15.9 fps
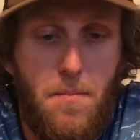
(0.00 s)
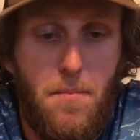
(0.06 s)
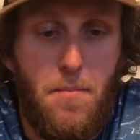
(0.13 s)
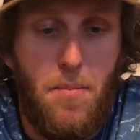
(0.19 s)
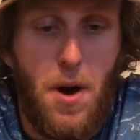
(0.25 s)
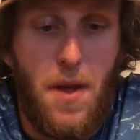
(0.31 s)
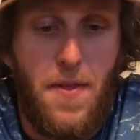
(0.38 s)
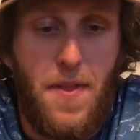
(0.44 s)

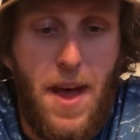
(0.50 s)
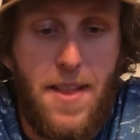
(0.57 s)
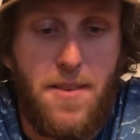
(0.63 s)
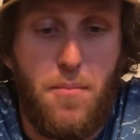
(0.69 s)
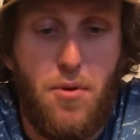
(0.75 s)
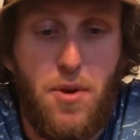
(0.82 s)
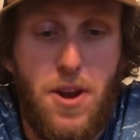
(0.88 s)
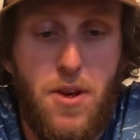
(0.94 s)
But that's a
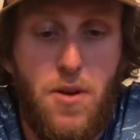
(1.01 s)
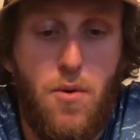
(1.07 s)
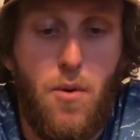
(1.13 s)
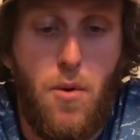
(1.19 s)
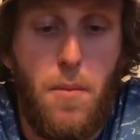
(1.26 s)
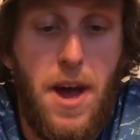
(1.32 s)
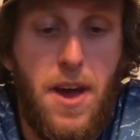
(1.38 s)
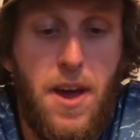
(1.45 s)
pretty cool
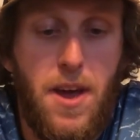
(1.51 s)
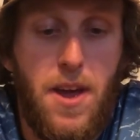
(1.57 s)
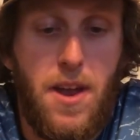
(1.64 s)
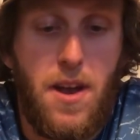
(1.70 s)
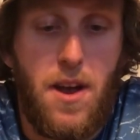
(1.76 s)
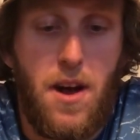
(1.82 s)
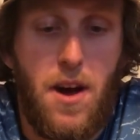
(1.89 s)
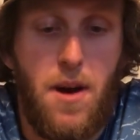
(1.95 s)
bait.
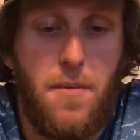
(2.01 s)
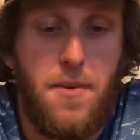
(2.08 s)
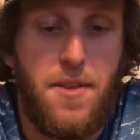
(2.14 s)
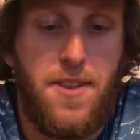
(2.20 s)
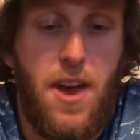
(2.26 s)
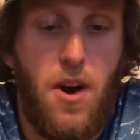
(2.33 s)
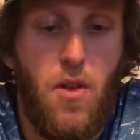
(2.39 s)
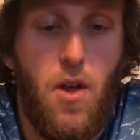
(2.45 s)
It's
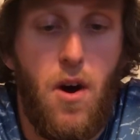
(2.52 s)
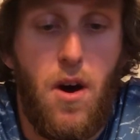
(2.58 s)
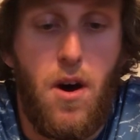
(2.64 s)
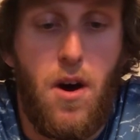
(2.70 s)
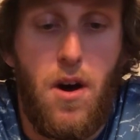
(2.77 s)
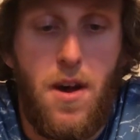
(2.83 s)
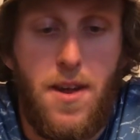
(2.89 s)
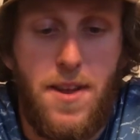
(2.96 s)
held on.